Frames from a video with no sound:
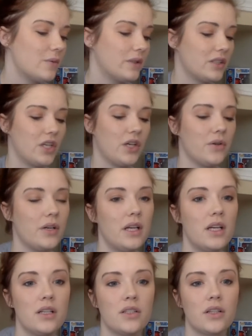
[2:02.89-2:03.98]
will too.
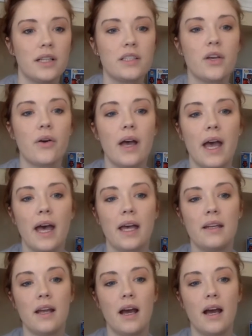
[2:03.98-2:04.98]
So let's go ahead